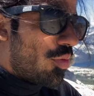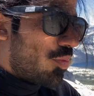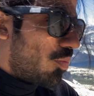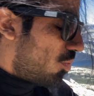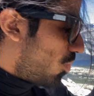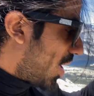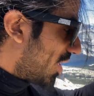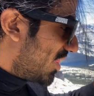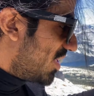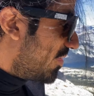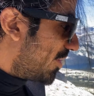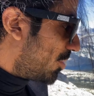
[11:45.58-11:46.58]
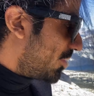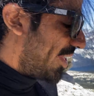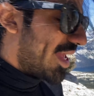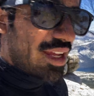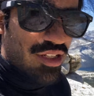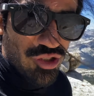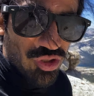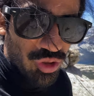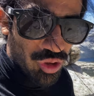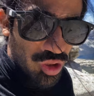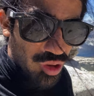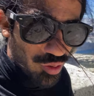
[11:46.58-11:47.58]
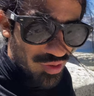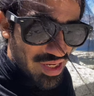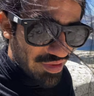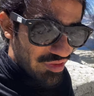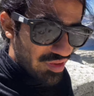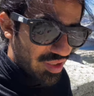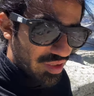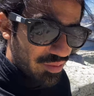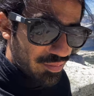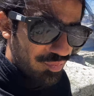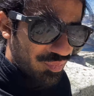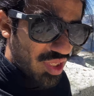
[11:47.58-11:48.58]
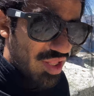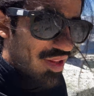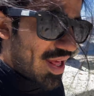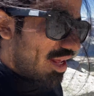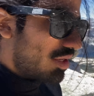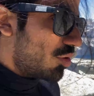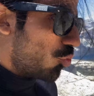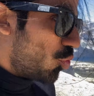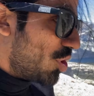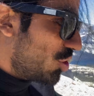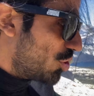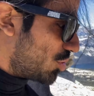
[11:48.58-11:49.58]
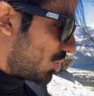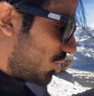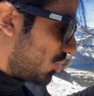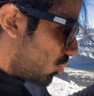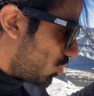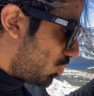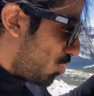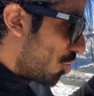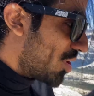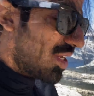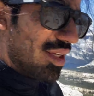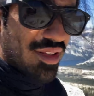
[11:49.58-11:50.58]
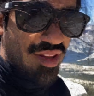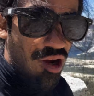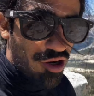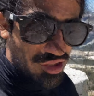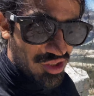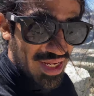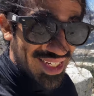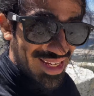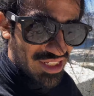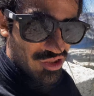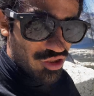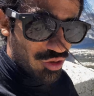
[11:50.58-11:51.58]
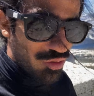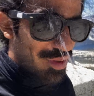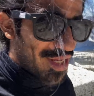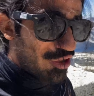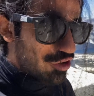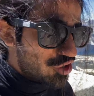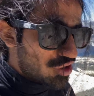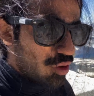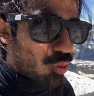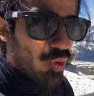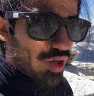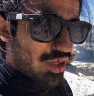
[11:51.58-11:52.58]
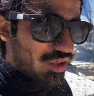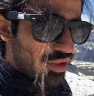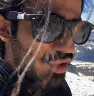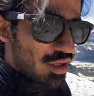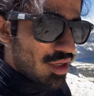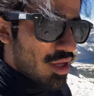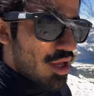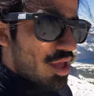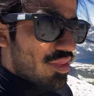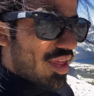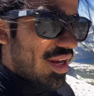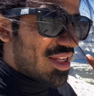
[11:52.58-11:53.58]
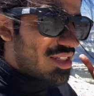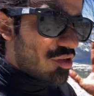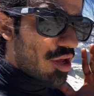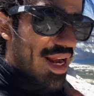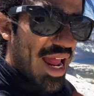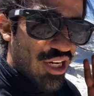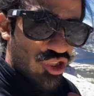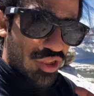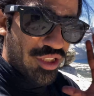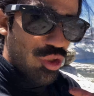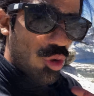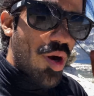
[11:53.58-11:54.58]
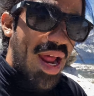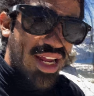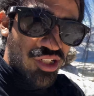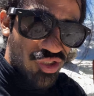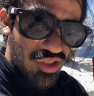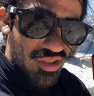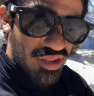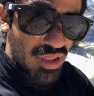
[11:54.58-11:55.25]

by living on the edge, you could lose everything. And that when you're putting the odds against you and you're still winning, that it's not actually your actions